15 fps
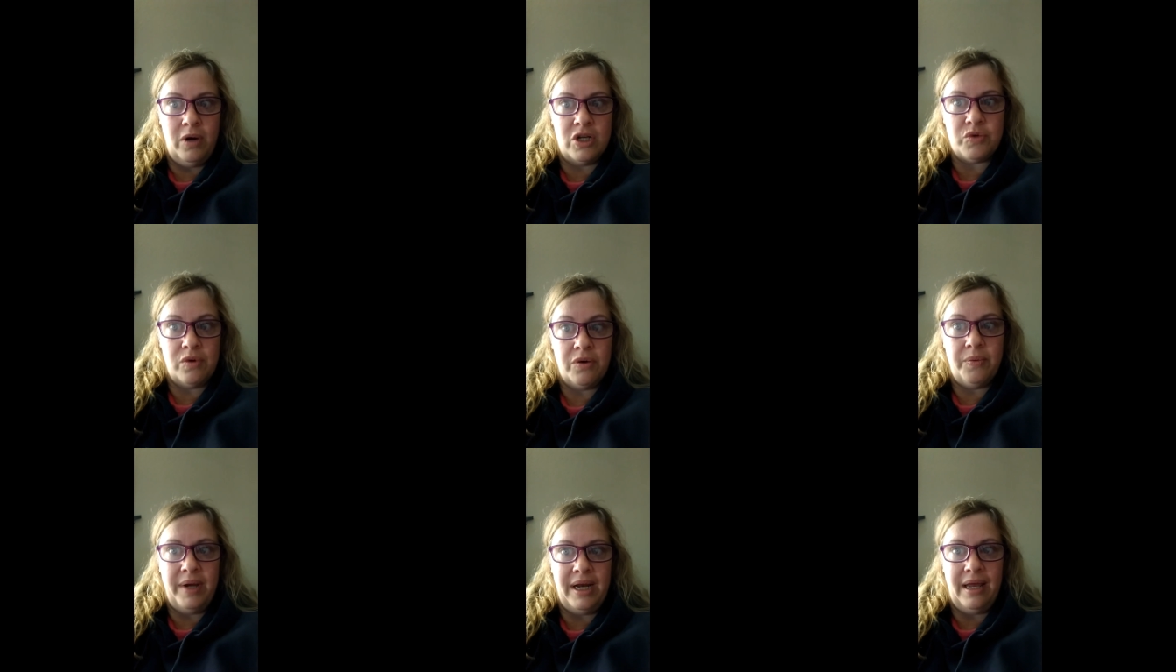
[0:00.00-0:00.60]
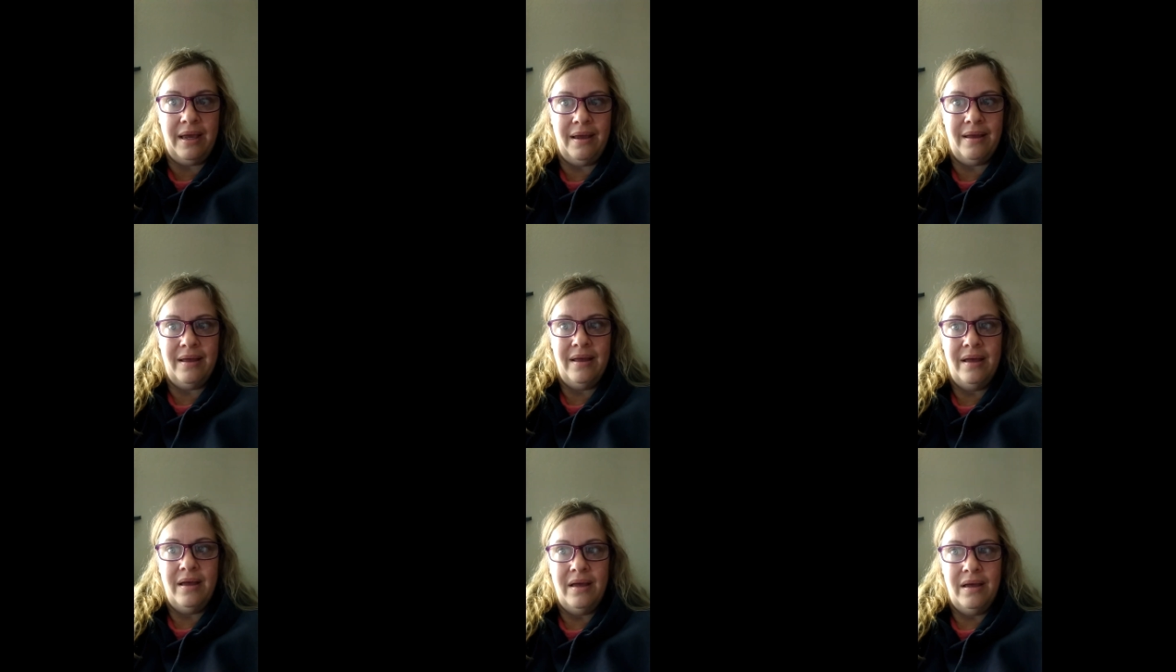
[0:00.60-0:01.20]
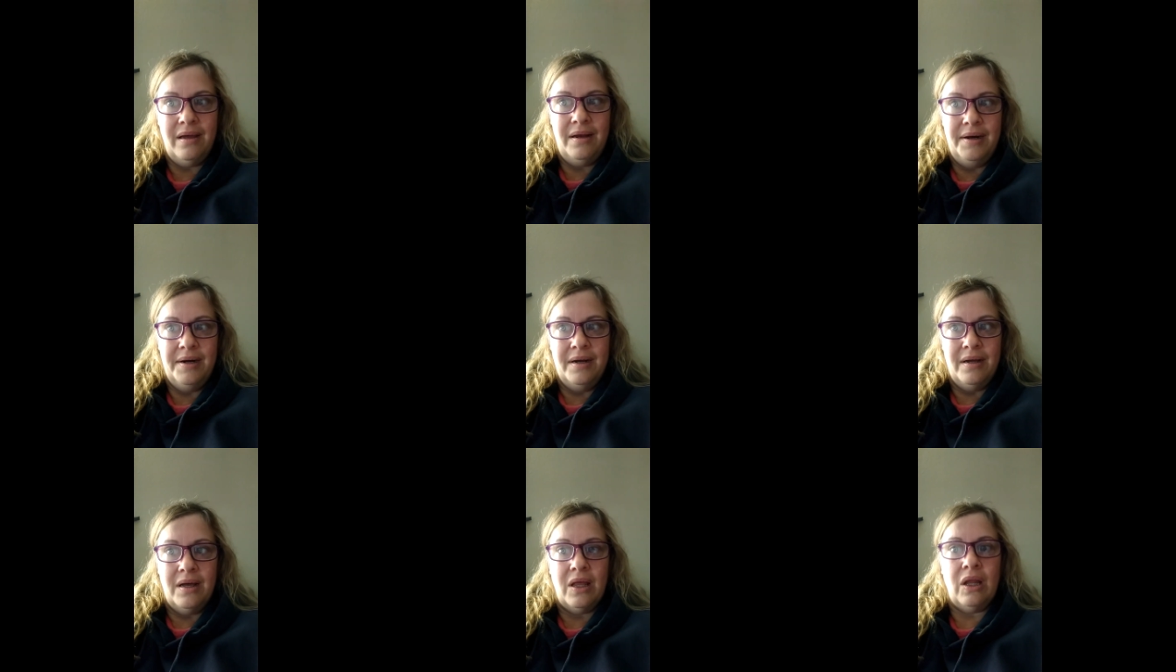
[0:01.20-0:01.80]
the words we're reading.
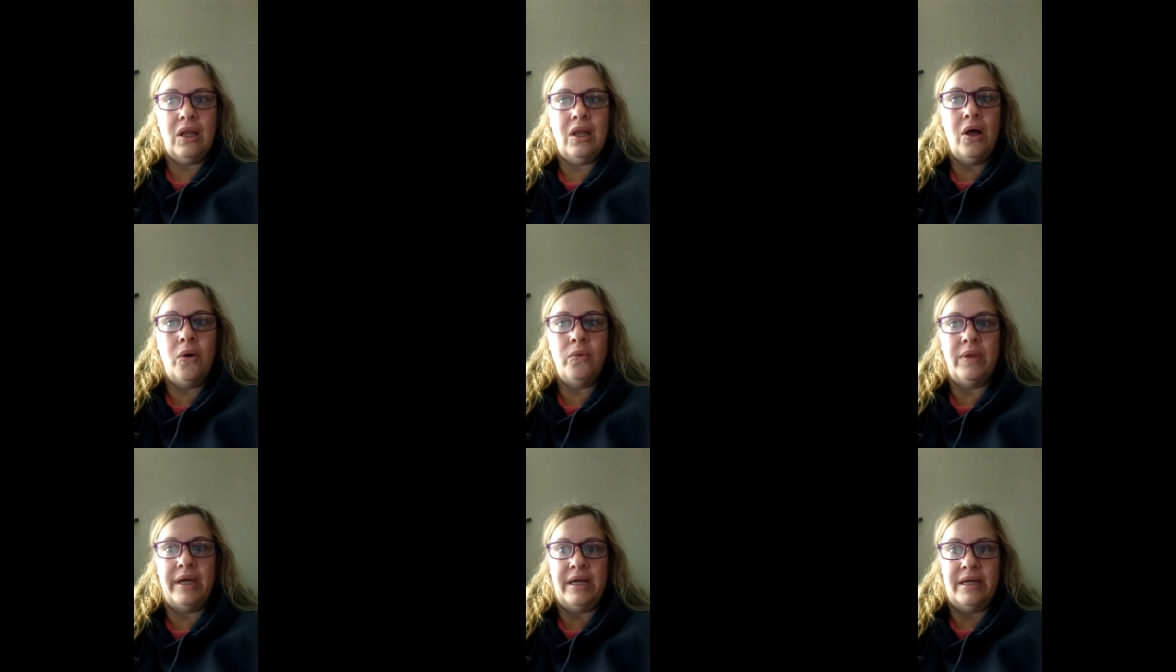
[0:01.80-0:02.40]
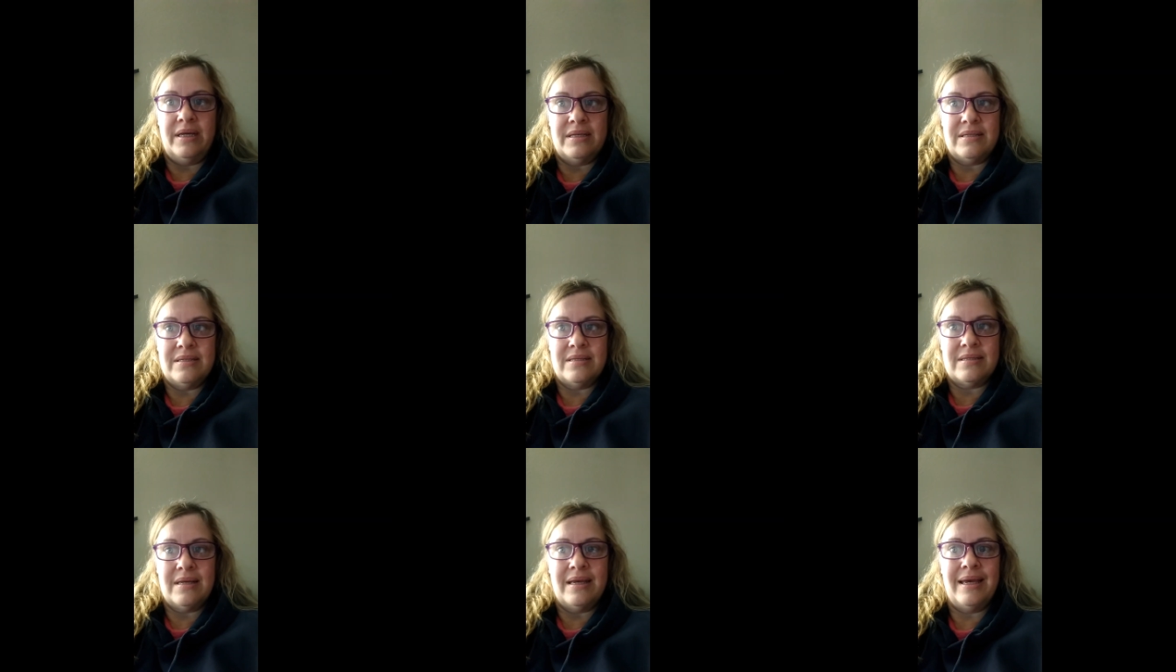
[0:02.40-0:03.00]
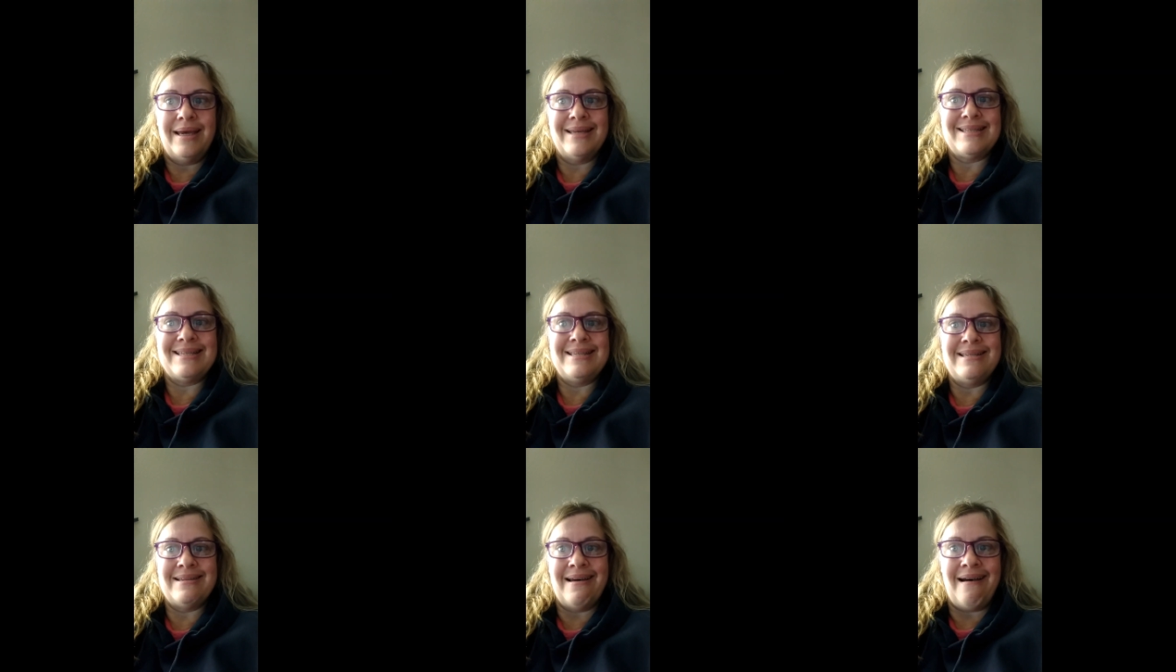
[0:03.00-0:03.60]
Loneliness
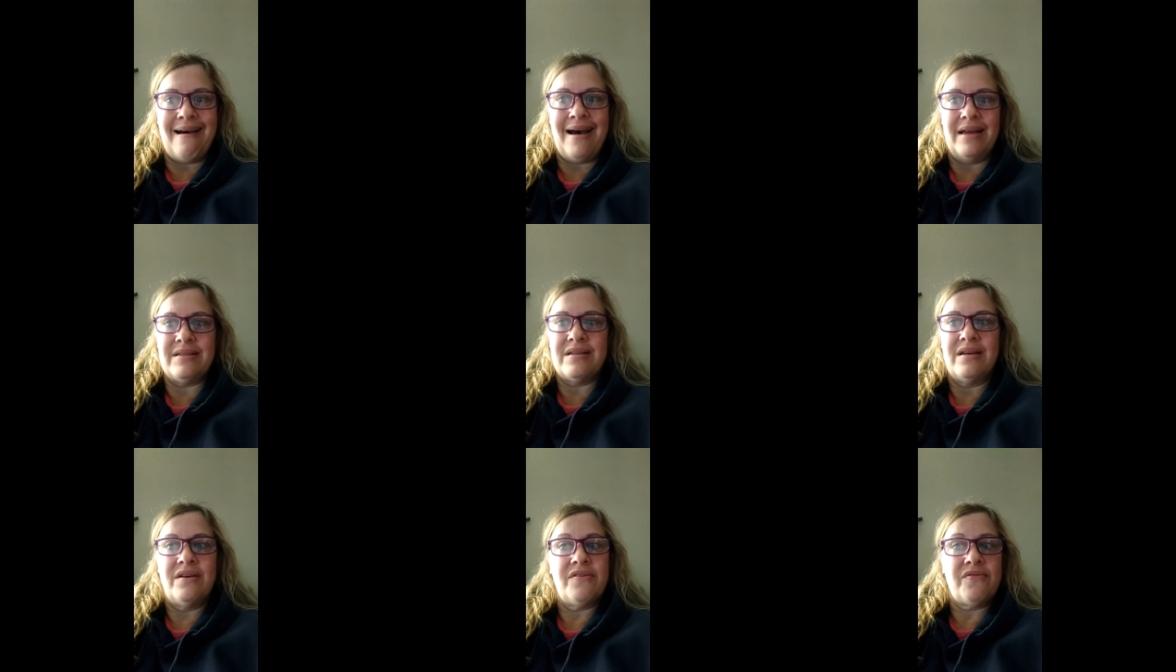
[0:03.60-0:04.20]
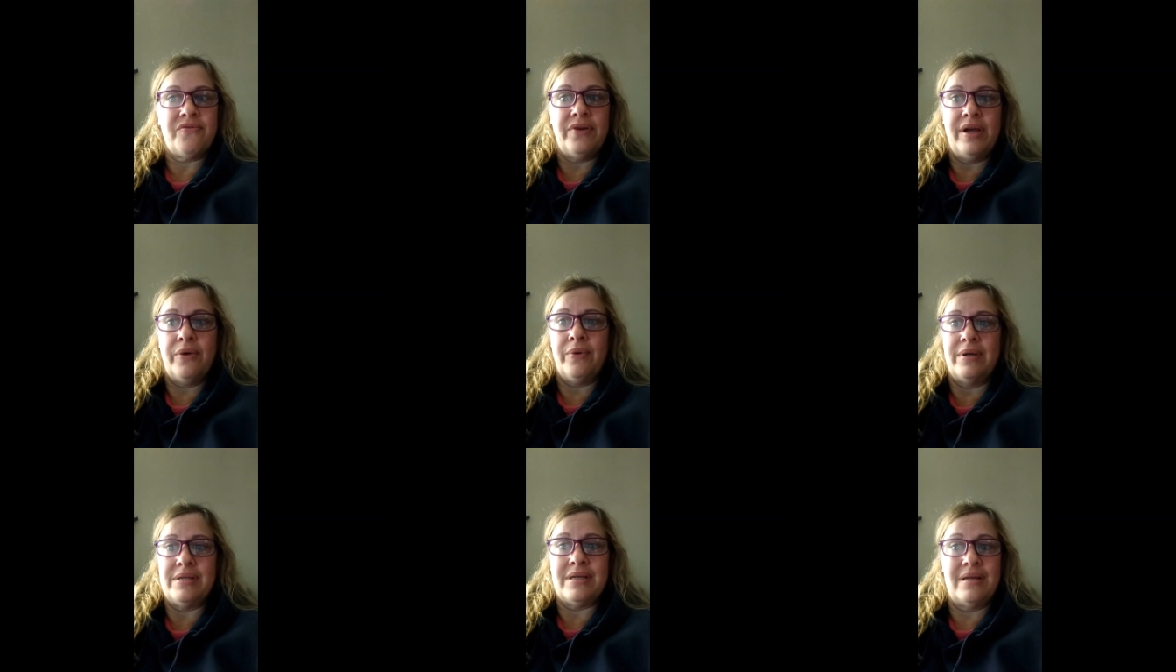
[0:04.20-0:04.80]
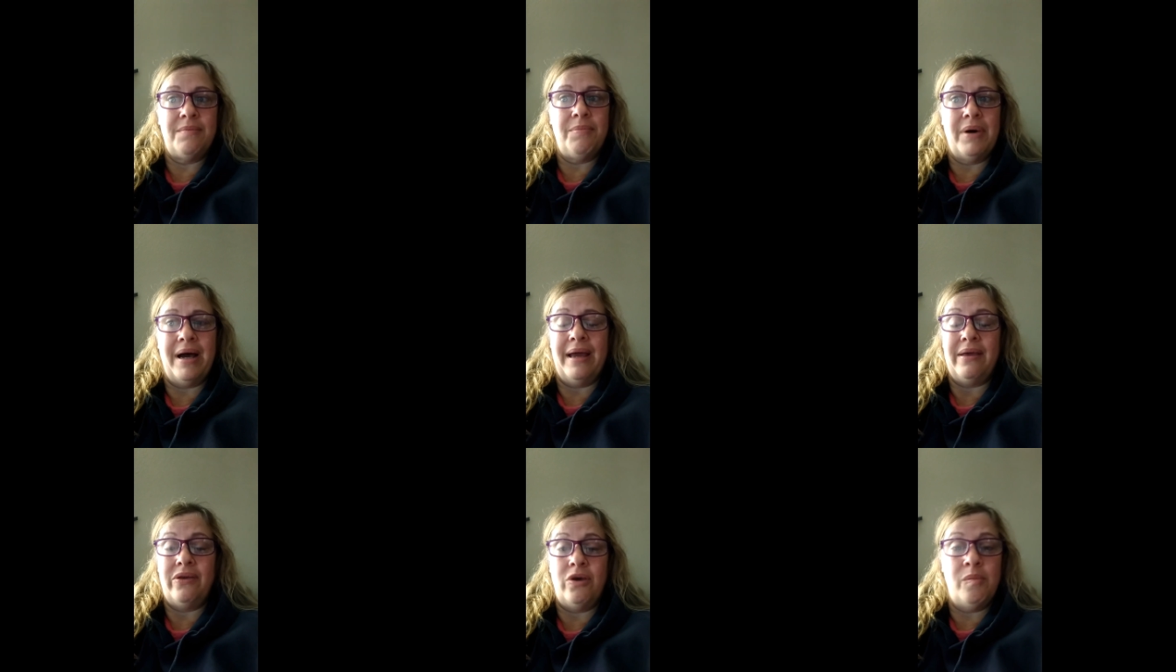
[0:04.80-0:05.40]
is not frequented
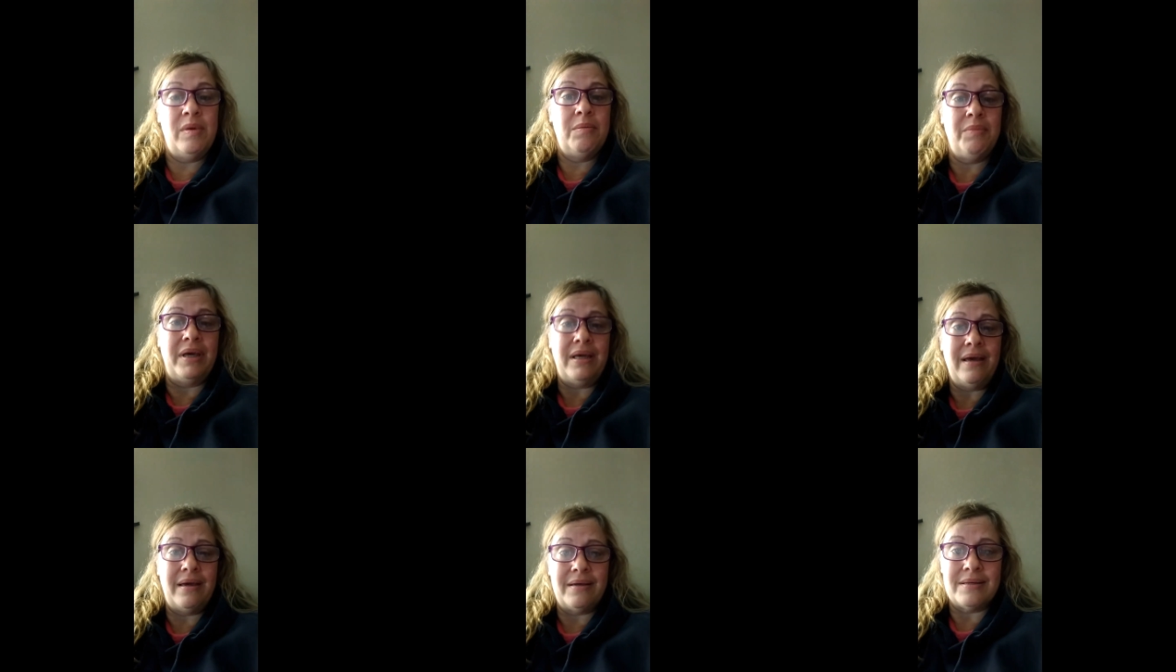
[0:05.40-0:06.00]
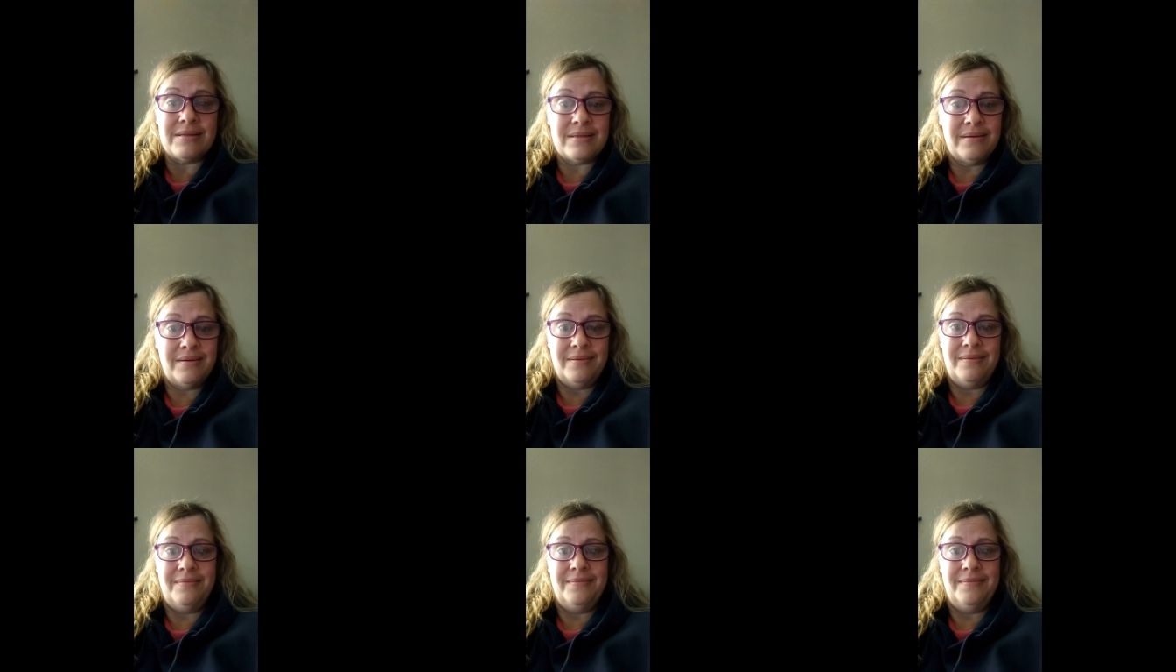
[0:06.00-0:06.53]
by human beings